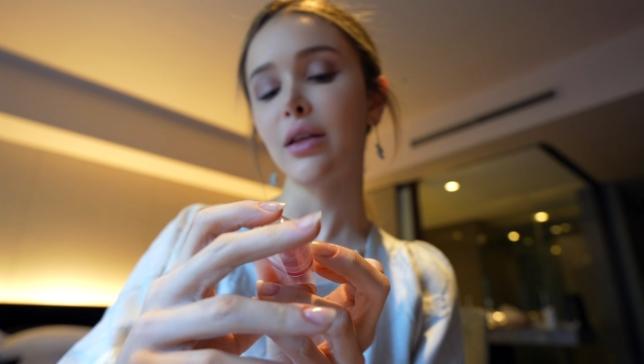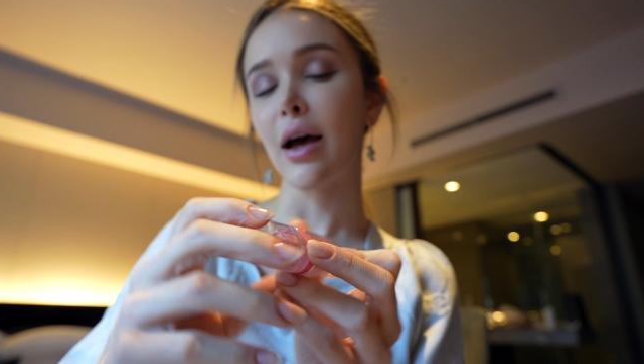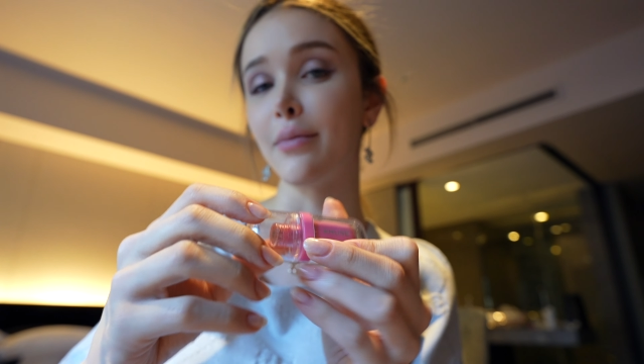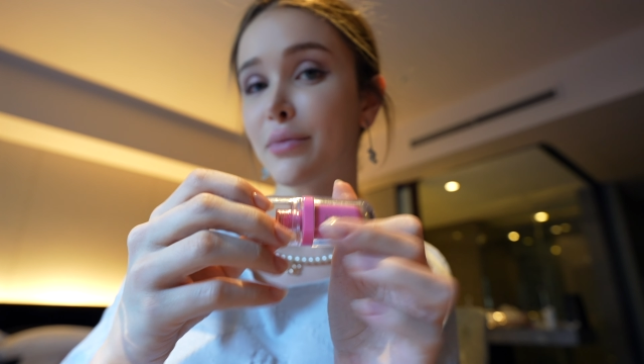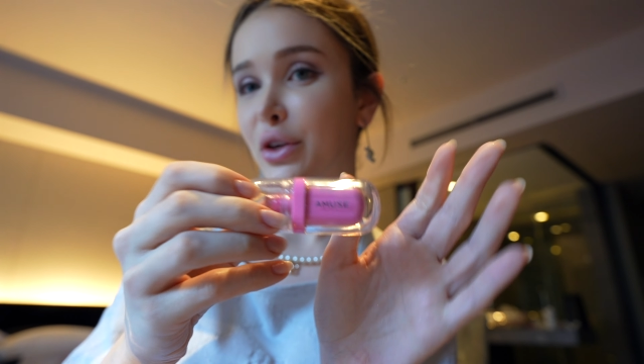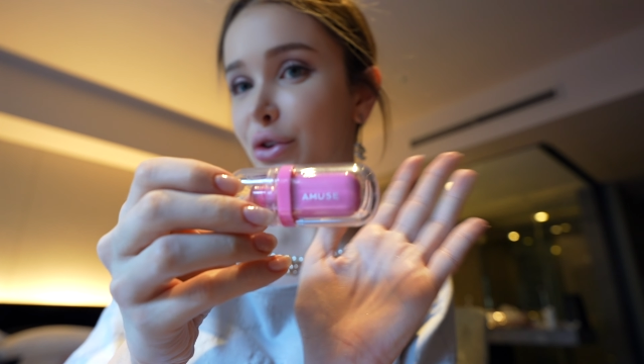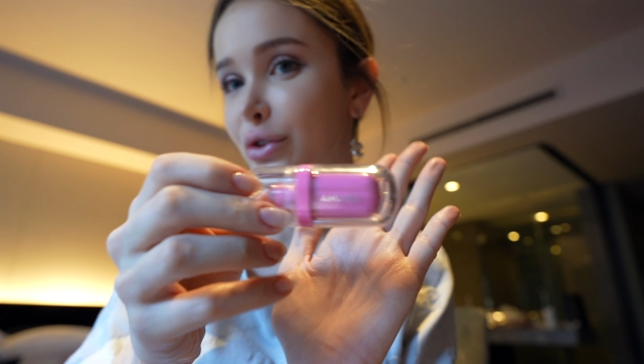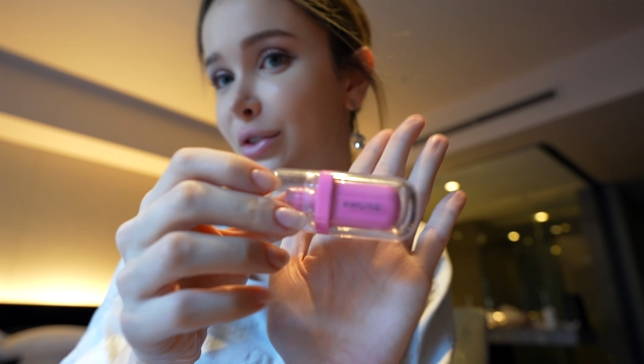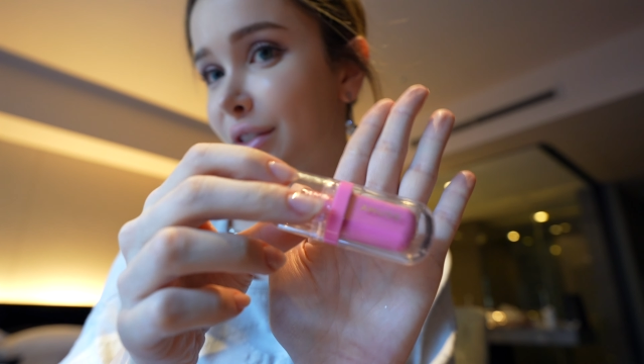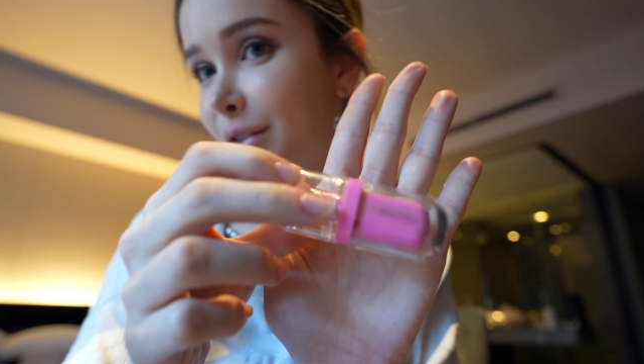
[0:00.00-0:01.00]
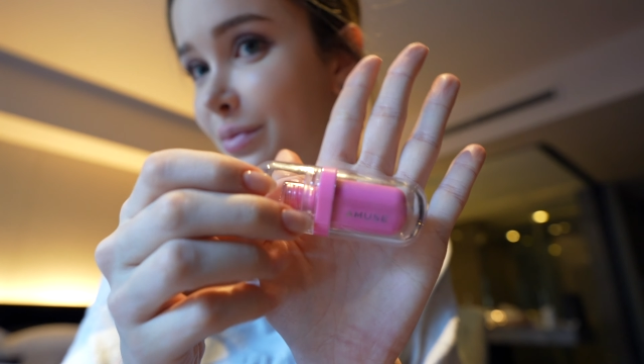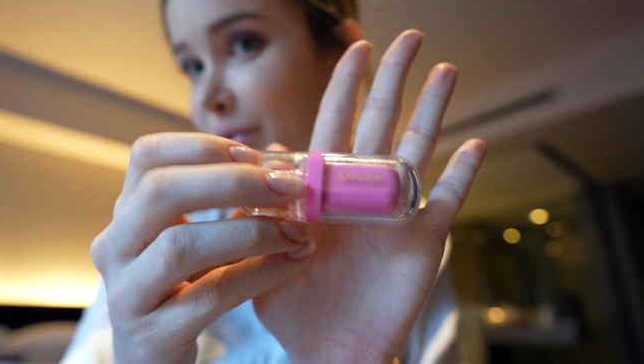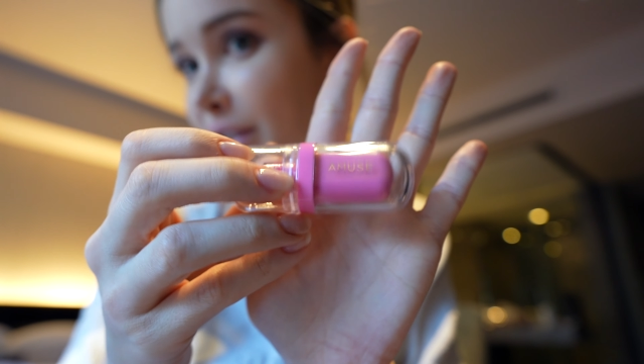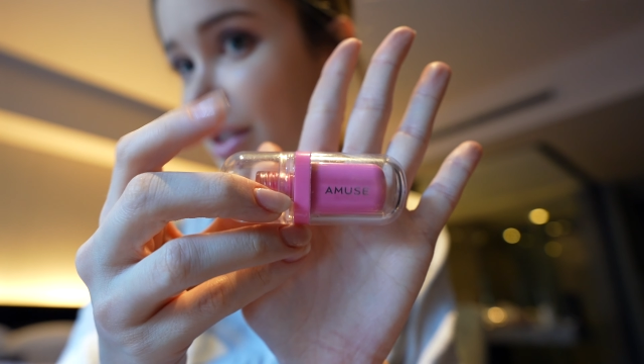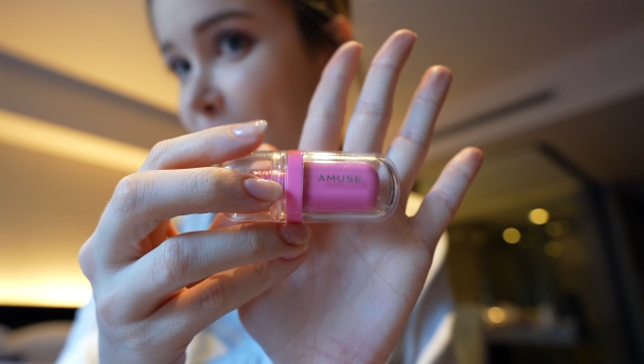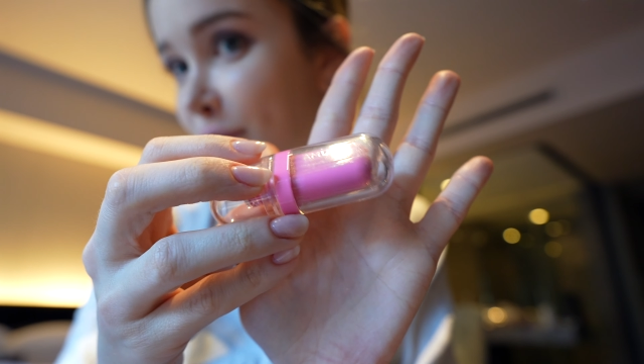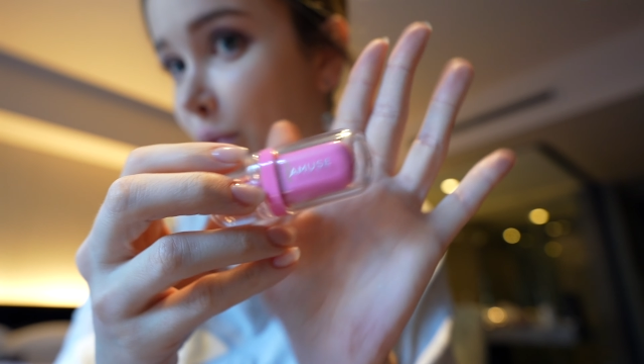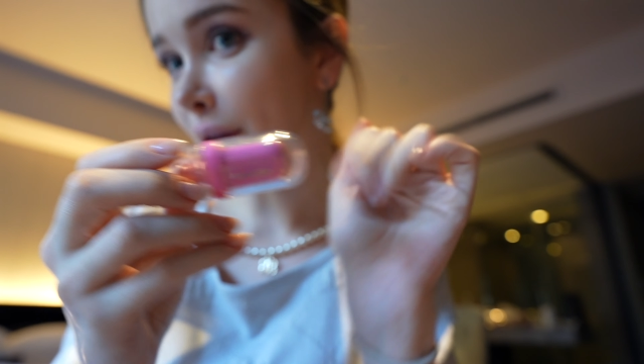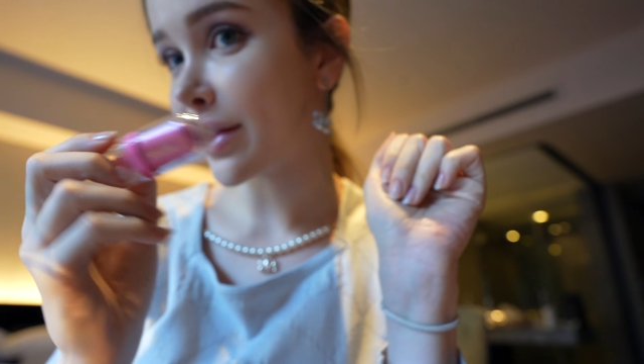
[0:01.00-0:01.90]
the Amuse. This is the one